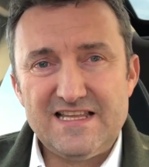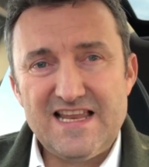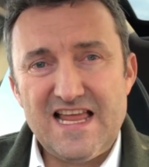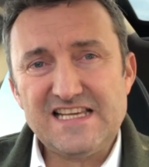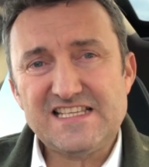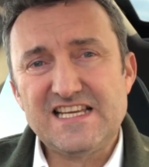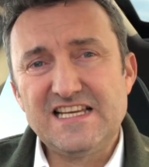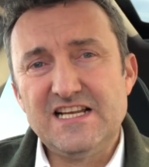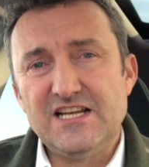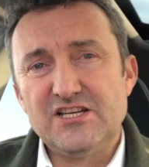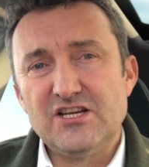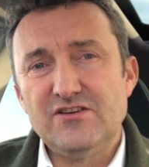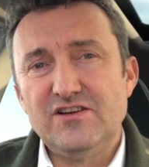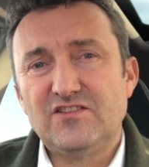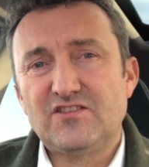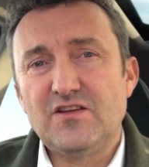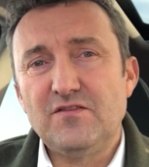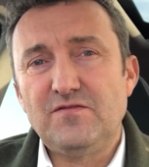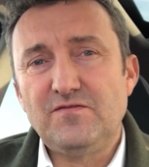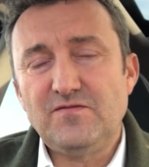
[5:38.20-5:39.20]
The next thing to do
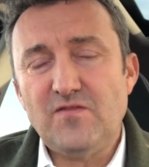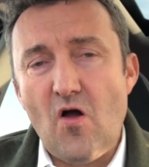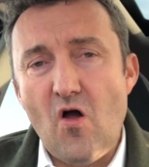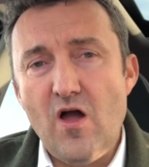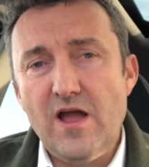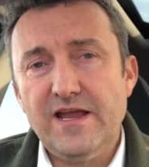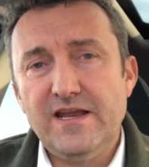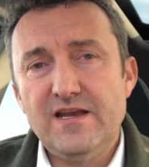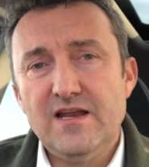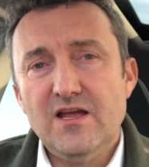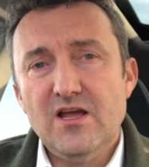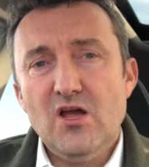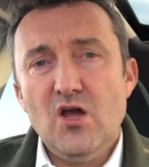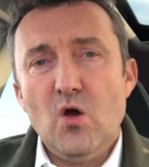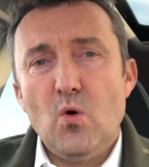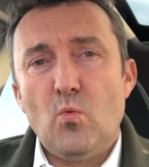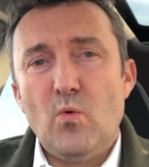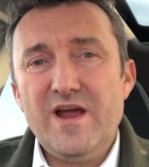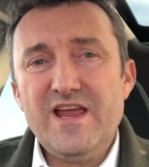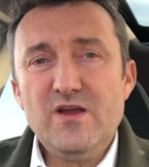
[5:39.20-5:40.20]
is define
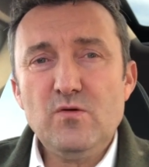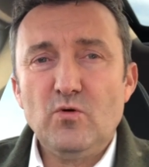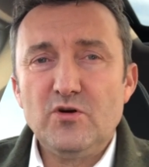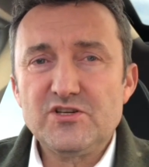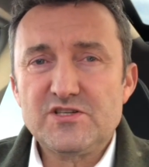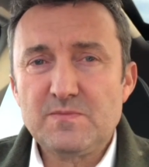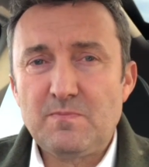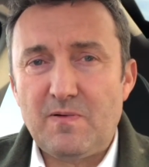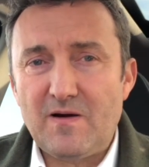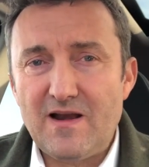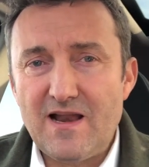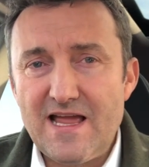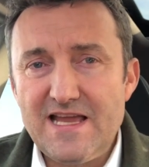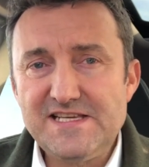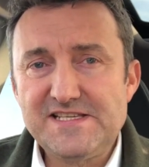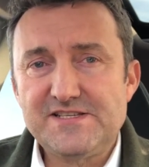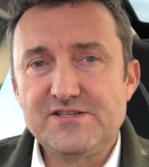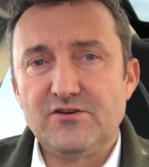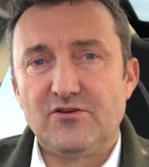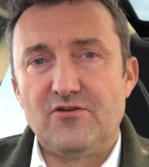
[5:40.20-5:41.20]
where you want to
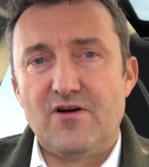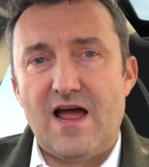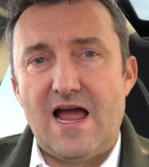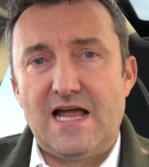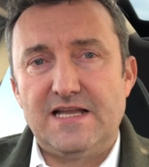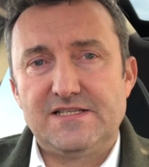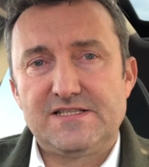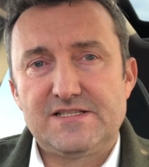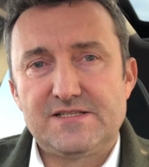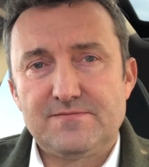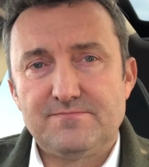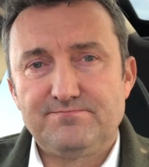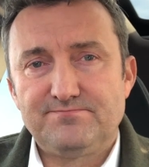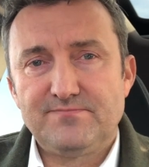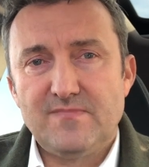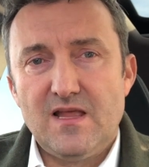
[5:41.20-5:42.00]
place your ads.